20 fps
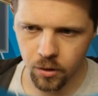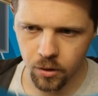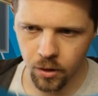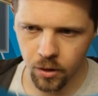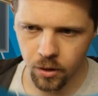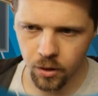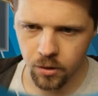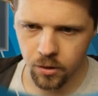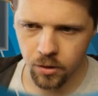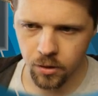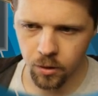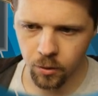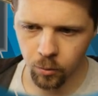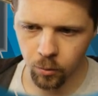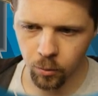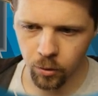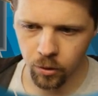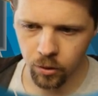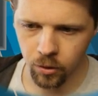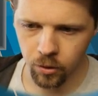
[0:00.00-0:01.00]
things didn't
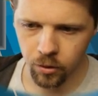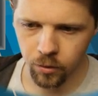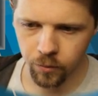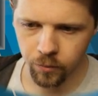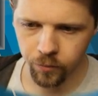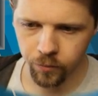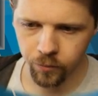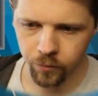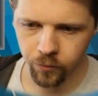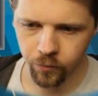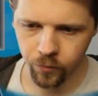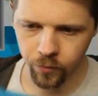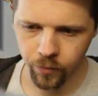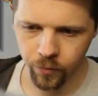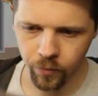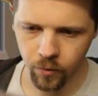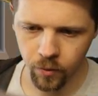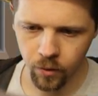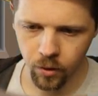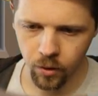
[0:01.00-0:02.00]
work.
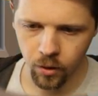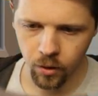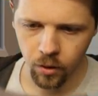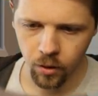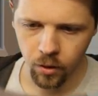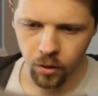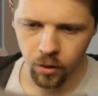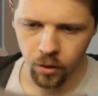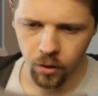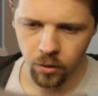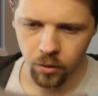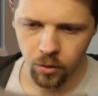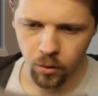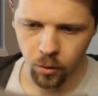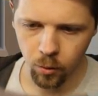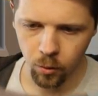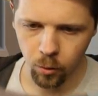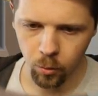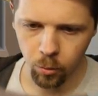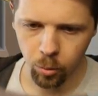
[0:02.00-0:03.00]

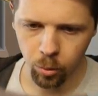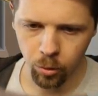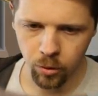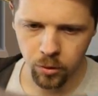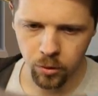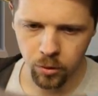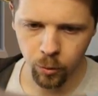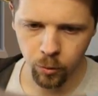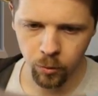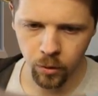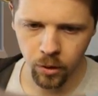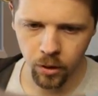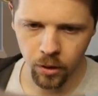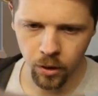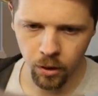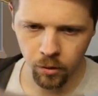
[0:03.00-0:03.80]
So Prismarine now